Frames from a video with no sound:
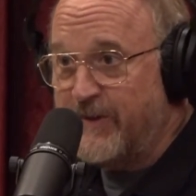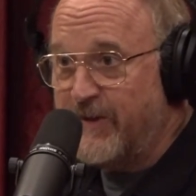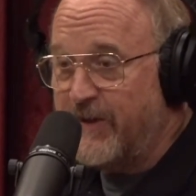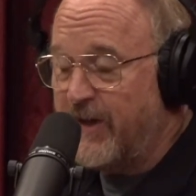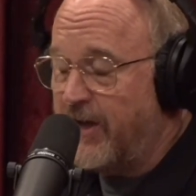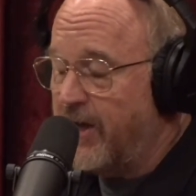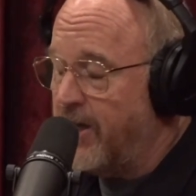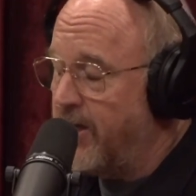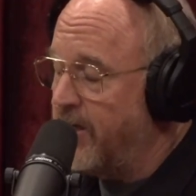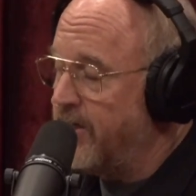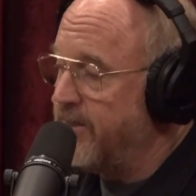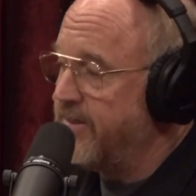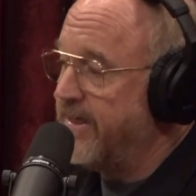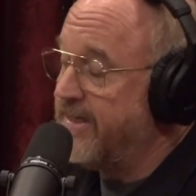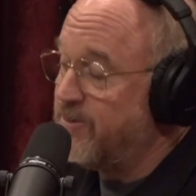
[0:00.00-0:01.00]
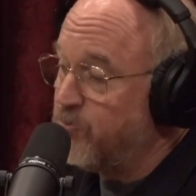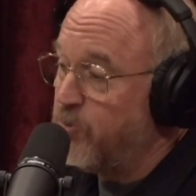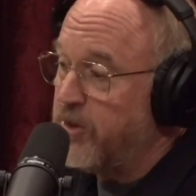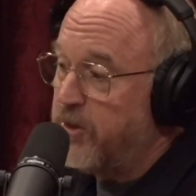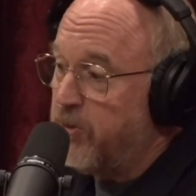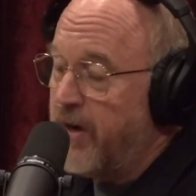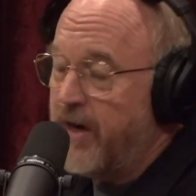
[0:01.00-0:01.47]
That's
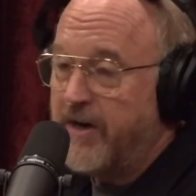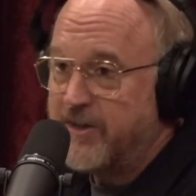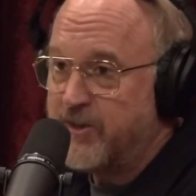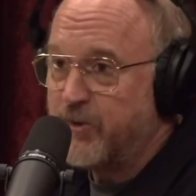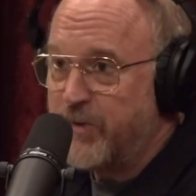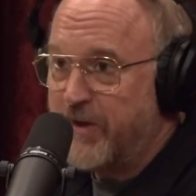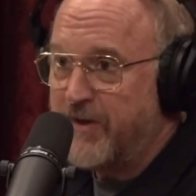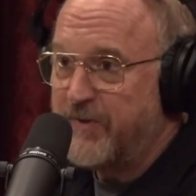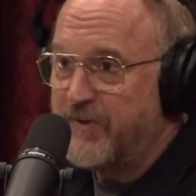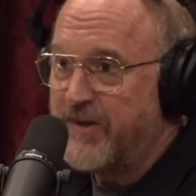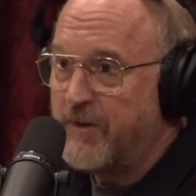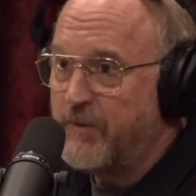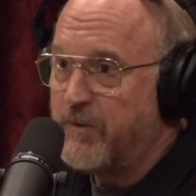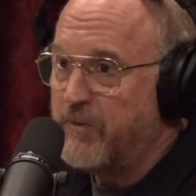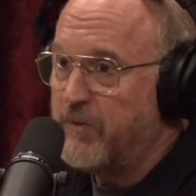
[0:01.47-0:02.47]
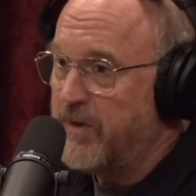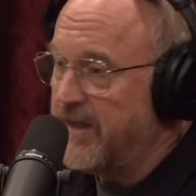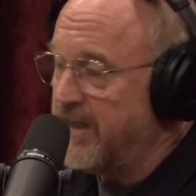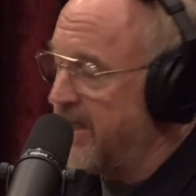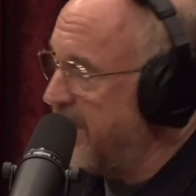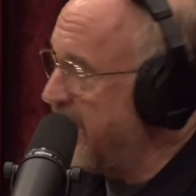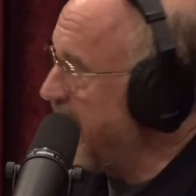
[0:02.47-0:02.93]
really rare. It's a rare thing. We're
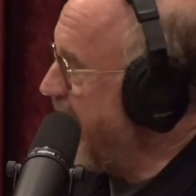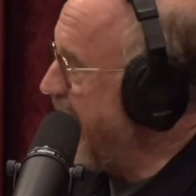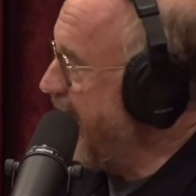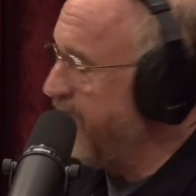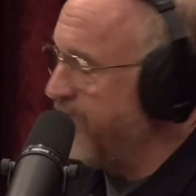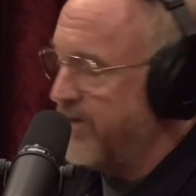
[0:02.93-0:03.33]
really lucky to have that.